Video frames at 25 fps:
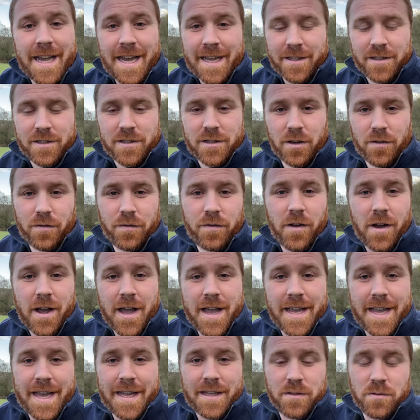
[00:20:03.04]
ants. So
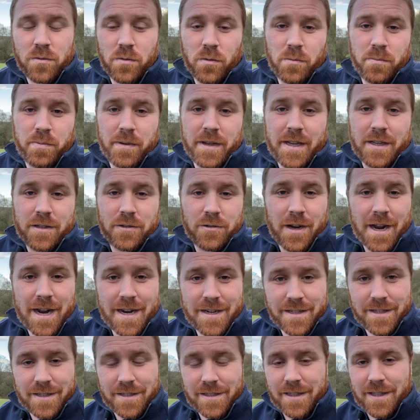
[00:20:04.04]
flying ants will be
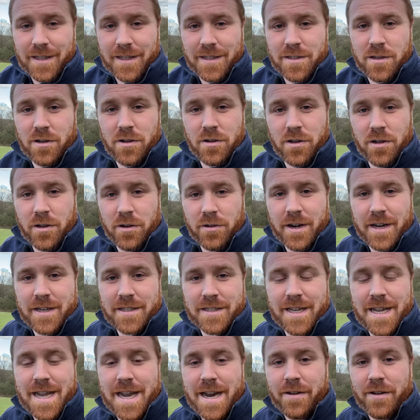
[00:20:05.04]
attracted to these longer
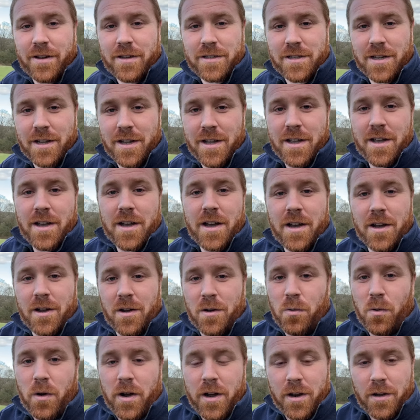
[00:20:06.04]
grassy areas and
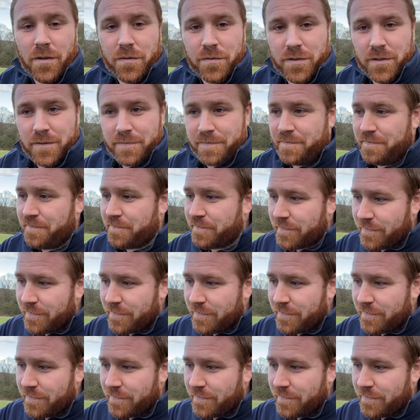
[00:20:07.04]
quite often